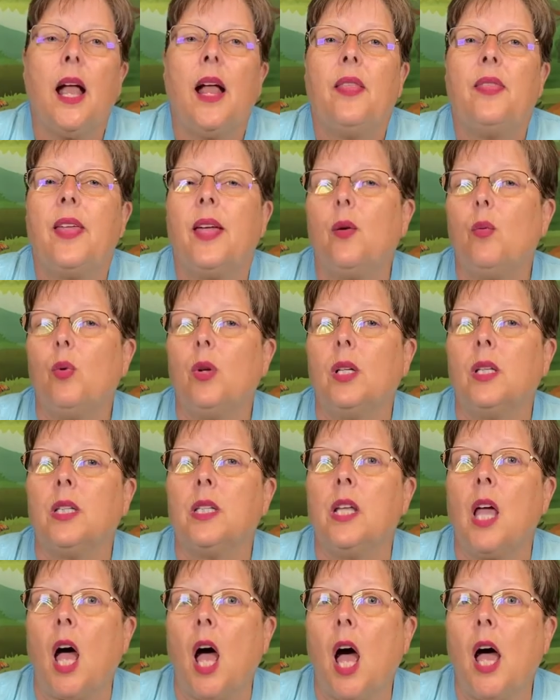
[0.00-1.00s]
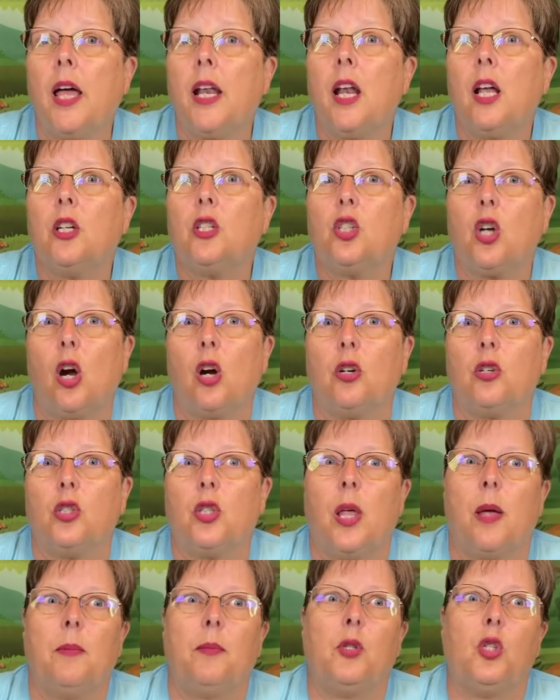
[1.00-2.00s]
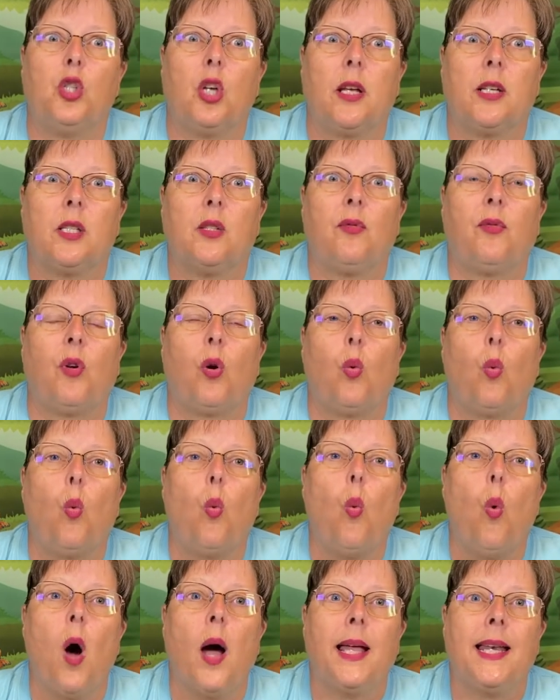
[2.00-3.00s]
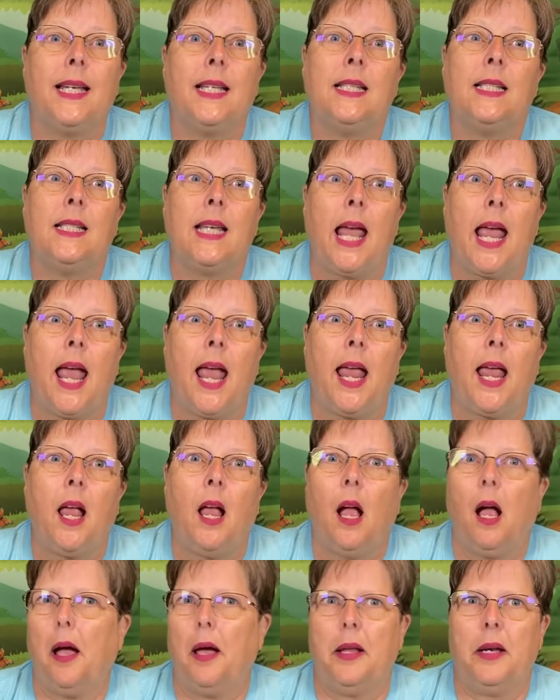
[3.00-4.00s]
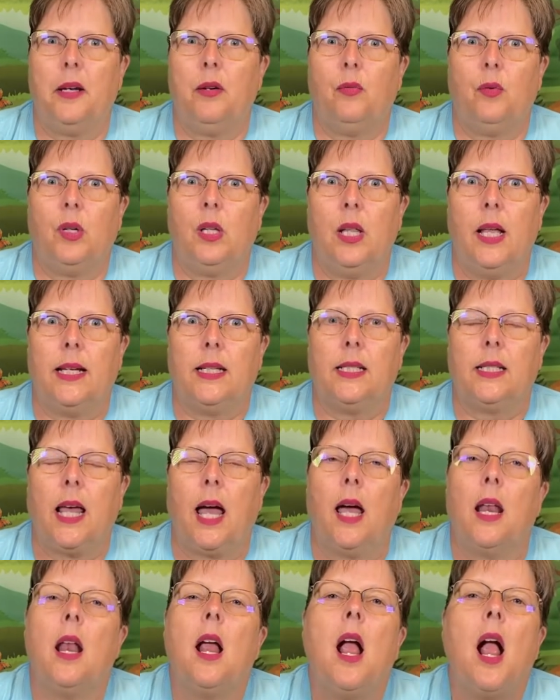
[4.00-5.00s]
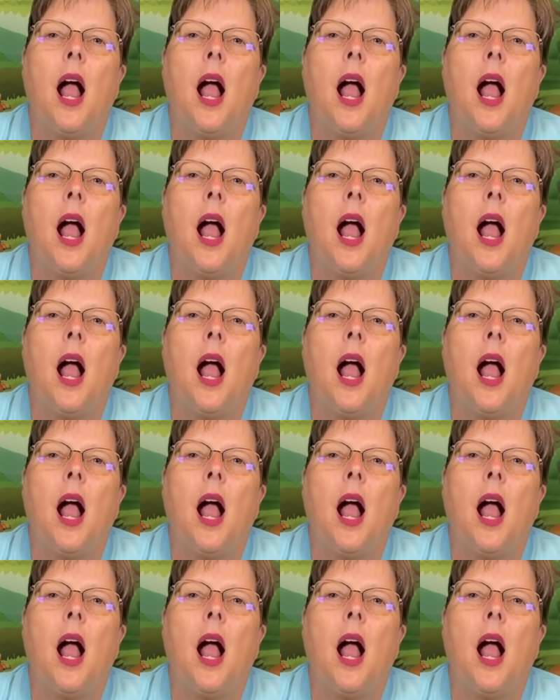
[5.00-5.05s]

They will not charge them just for 1 day. I didn't realize that.